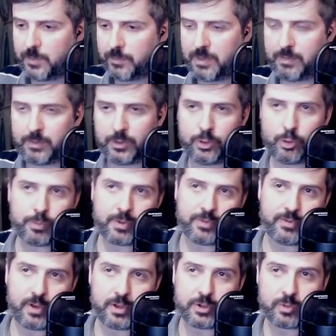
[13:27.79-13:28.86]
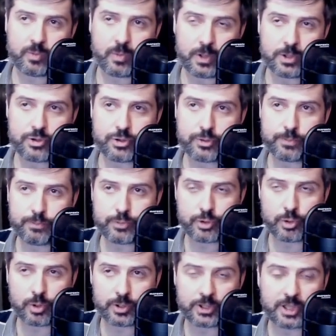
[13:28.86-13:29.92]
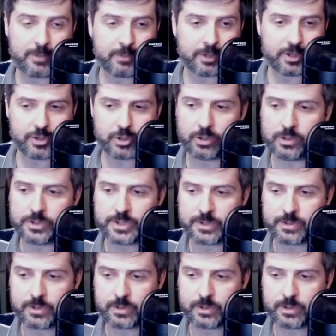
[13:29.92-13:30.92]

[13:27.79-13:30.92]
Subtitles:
People do prefer to watch shorter time controls,